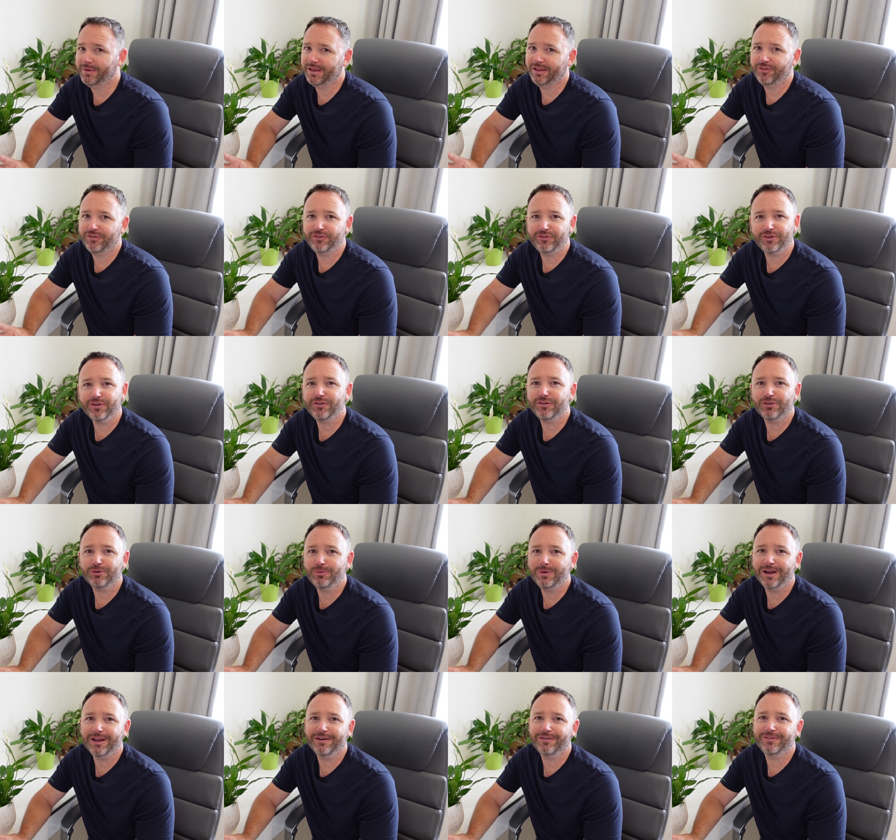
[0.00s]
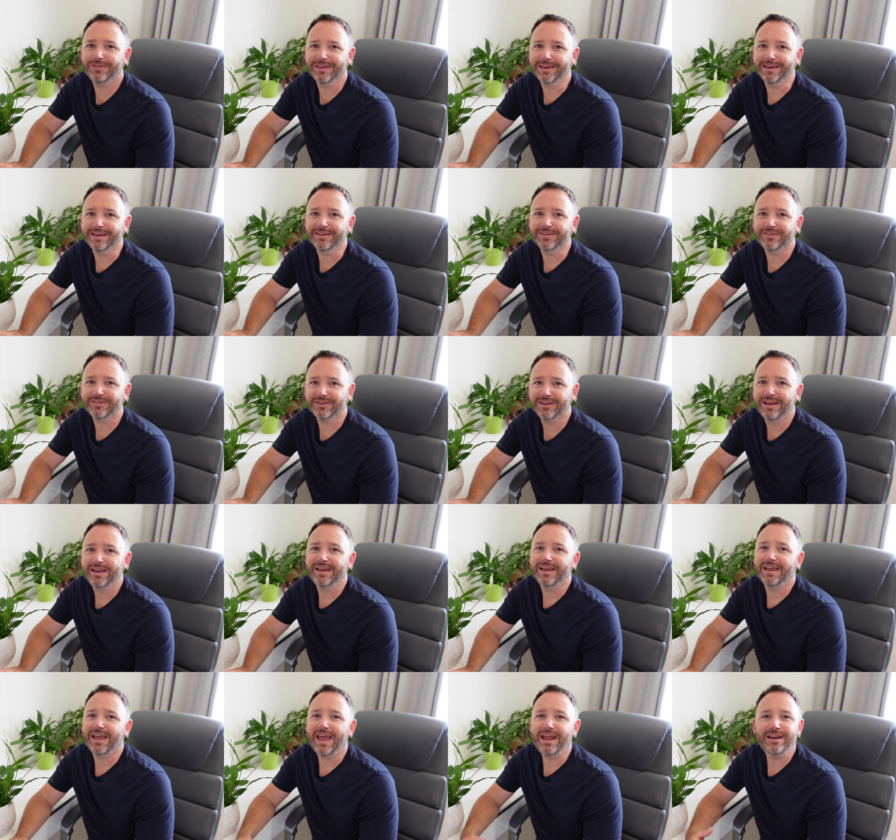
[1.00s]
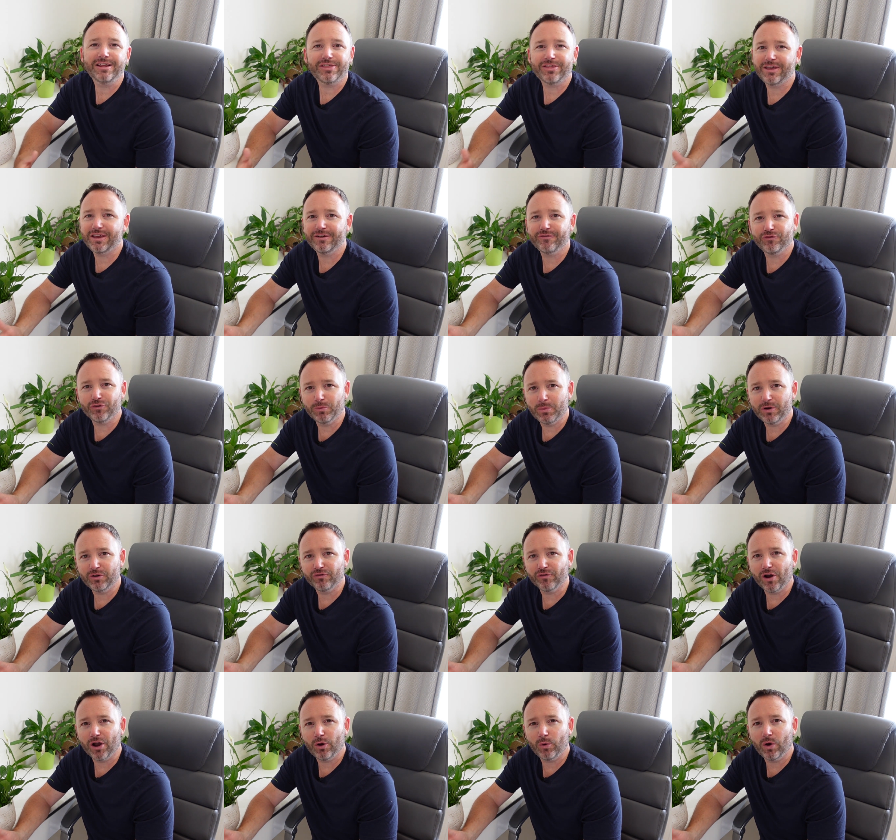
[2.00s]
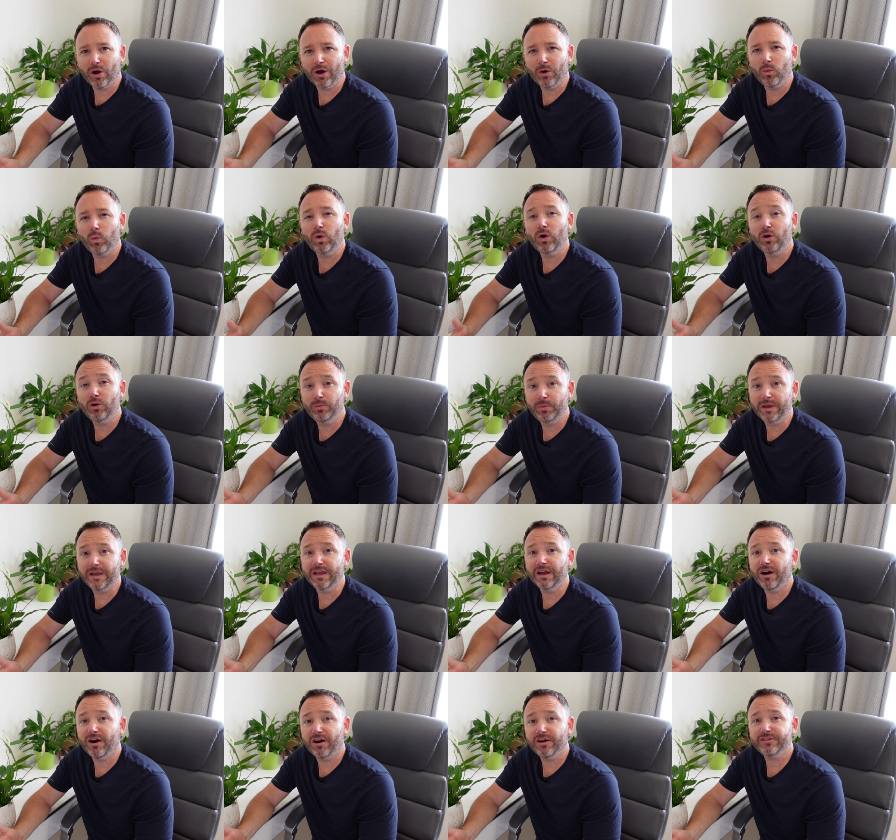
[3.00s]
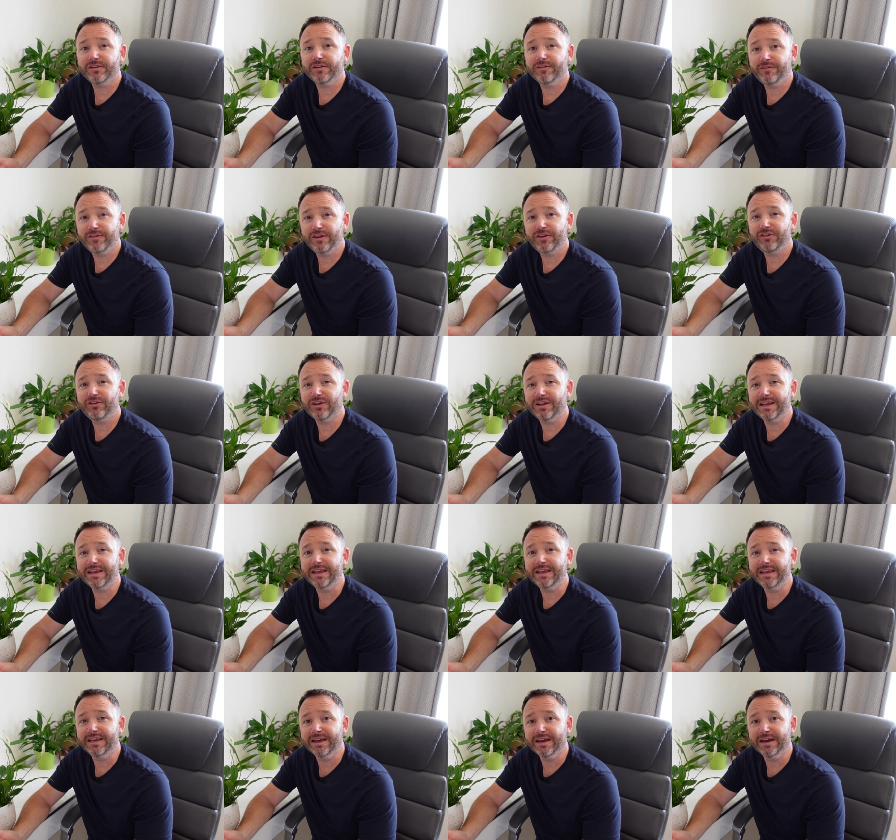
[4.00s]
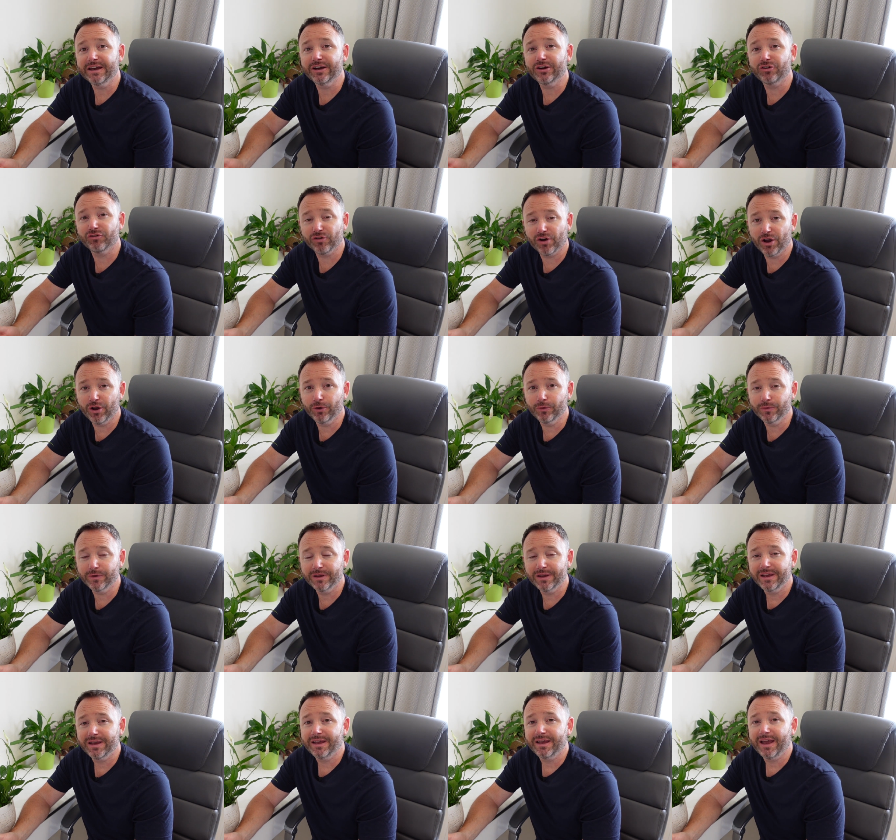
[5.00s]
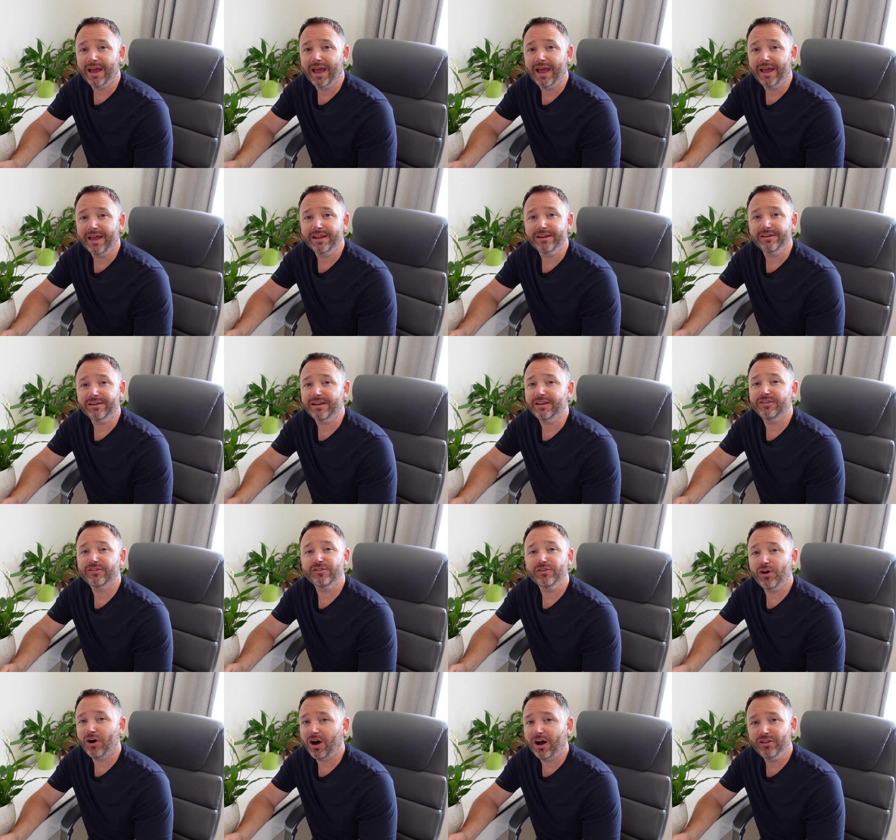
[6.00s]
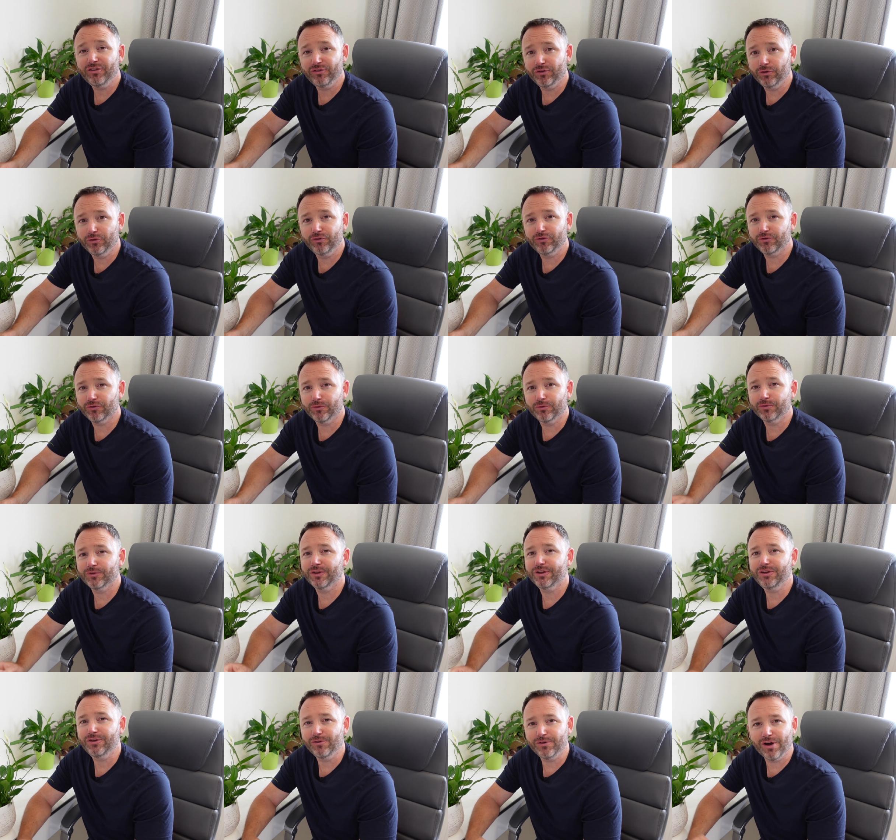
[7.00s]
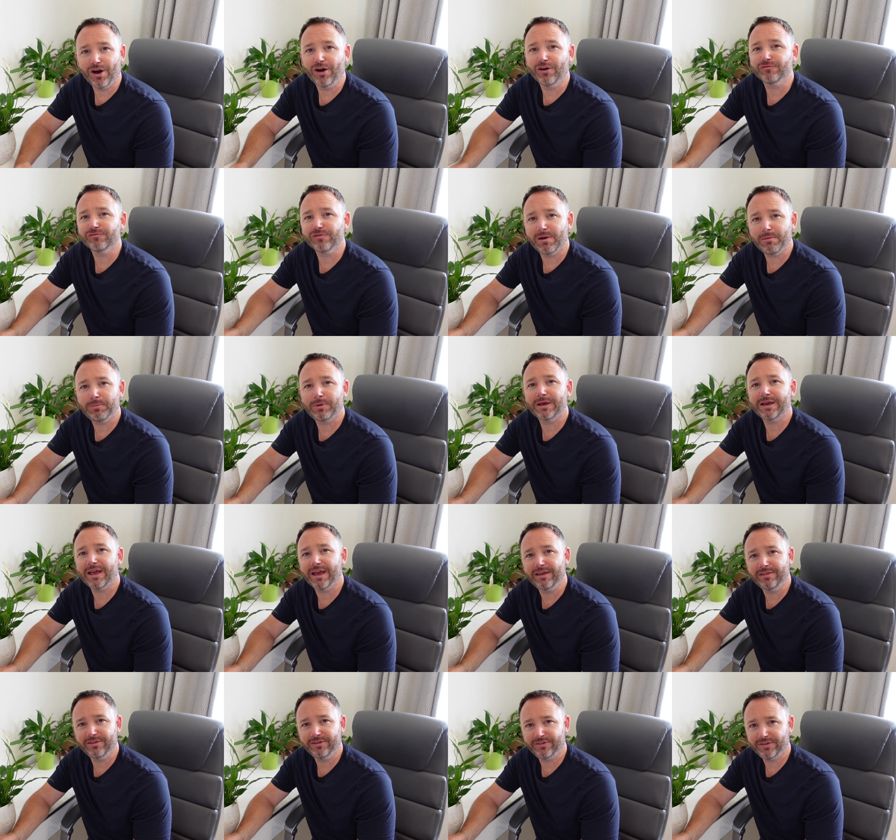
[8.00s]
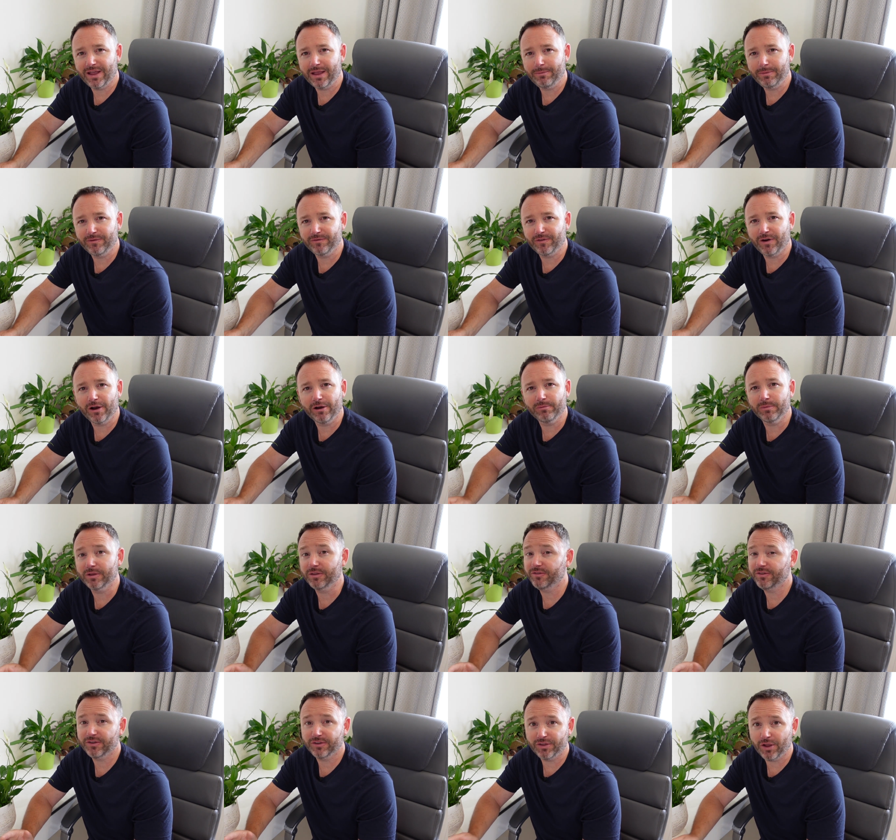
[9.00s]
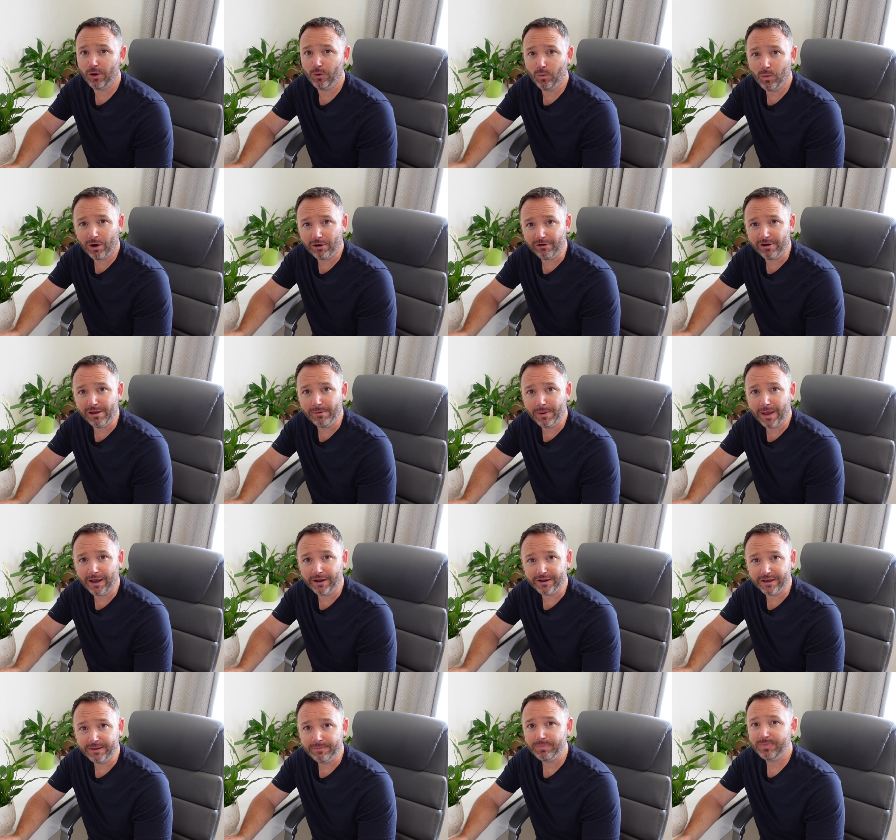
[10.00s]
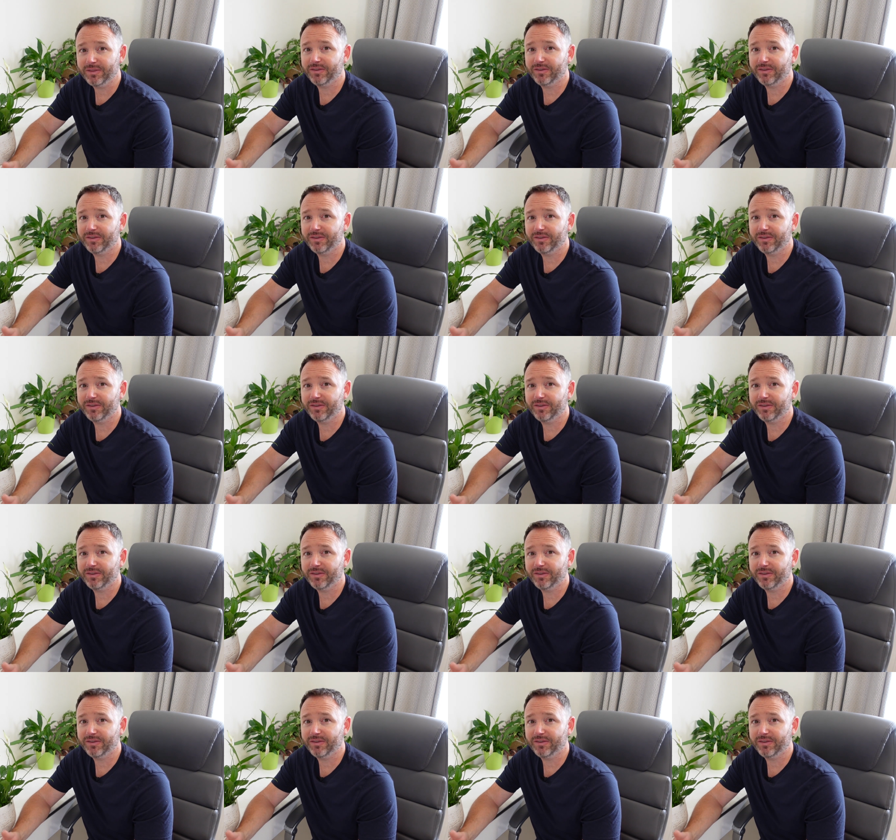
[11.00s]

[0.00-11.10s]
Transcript: It's just the way of things. Anything from a grower will be artificially grown, and it's not unusual that you can't replicate the same environment. So don't worry about it.